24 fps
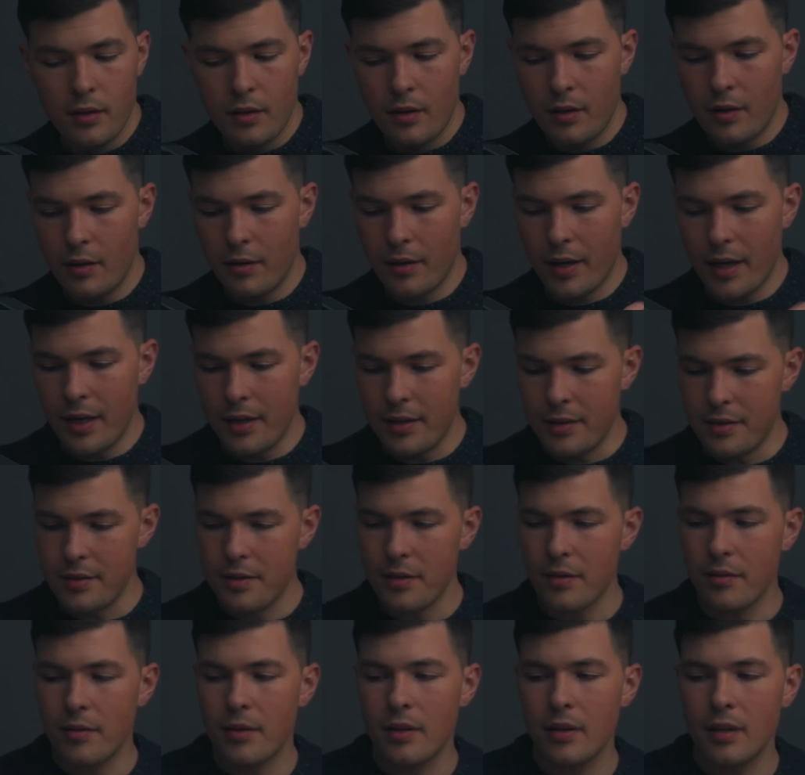Okay,
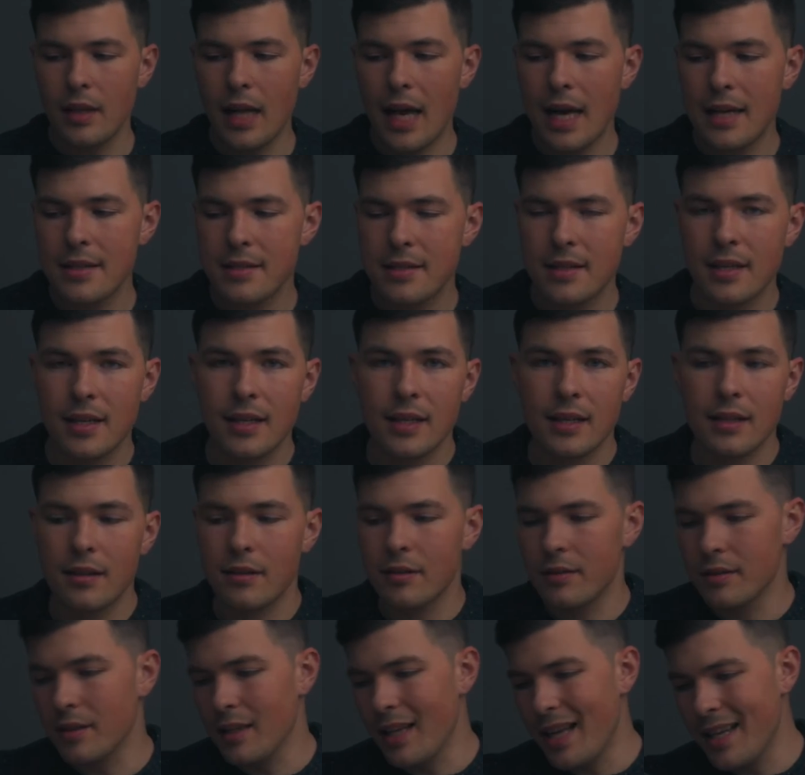so the last thing,
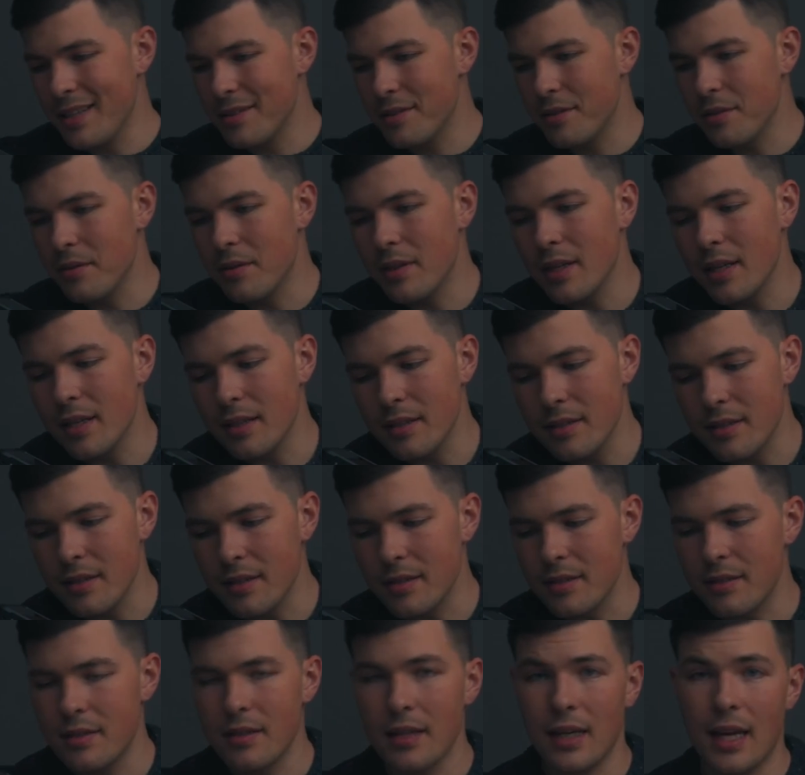or the last two things,
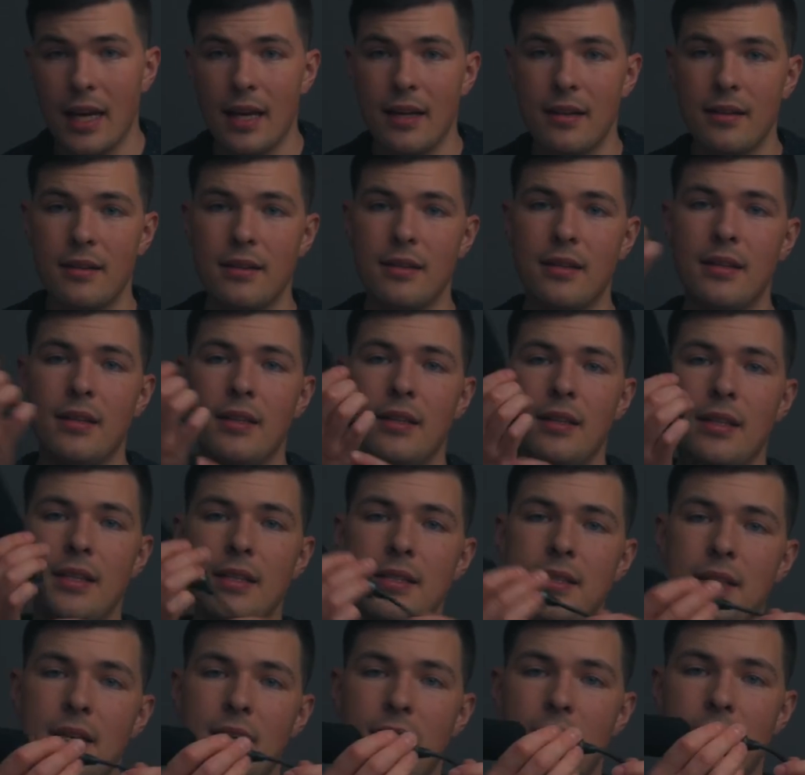is again the
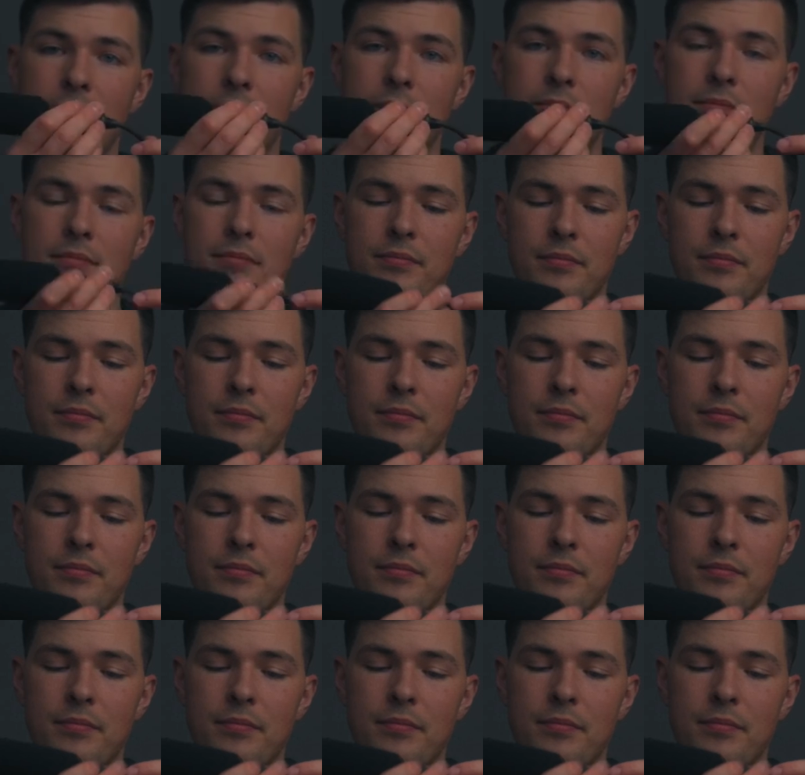ECM